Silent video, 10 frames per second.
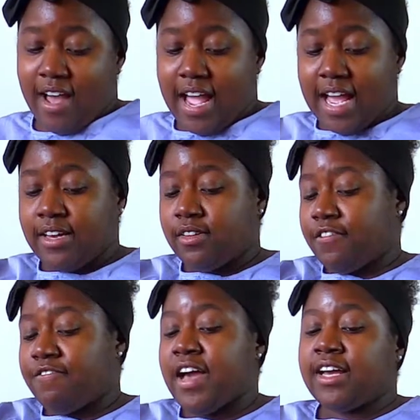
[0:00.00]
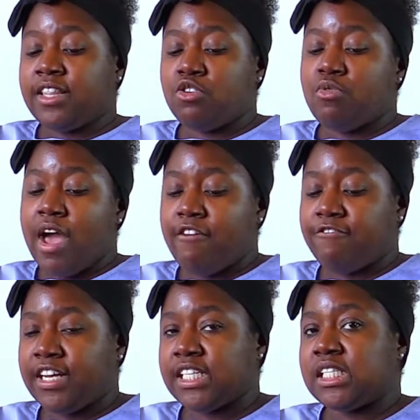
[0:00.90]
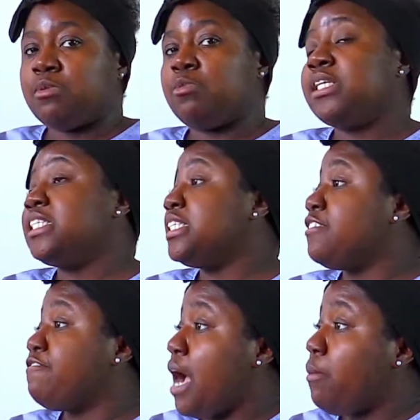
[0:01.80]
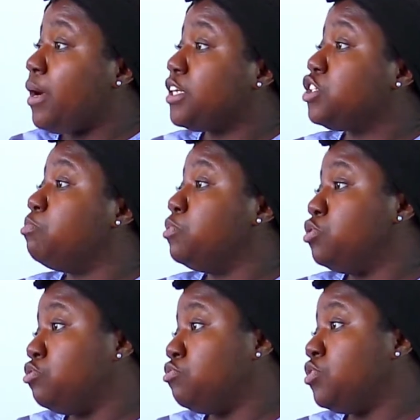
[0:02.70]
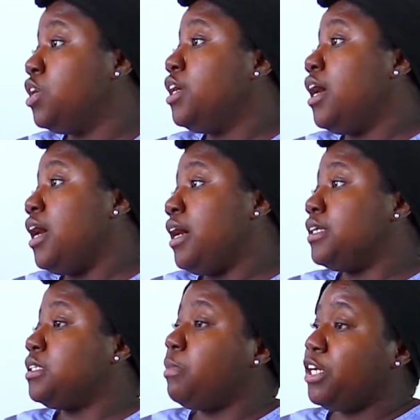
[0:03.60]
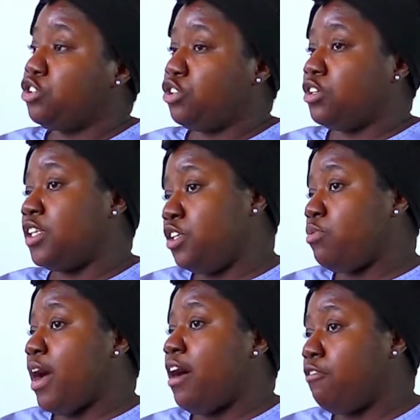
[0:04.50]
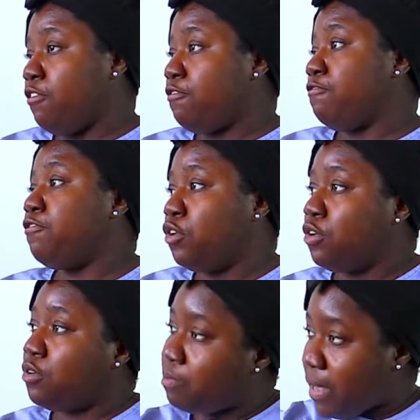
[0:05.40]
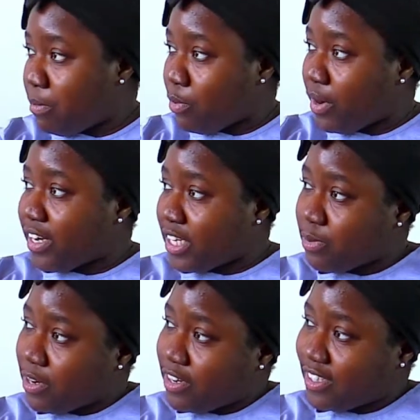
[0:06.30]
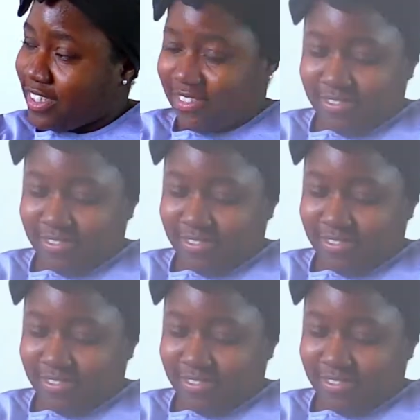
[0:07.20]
And the fact that you have flexible pieces of fabric to move to make sure that you have a full baby wearing experience.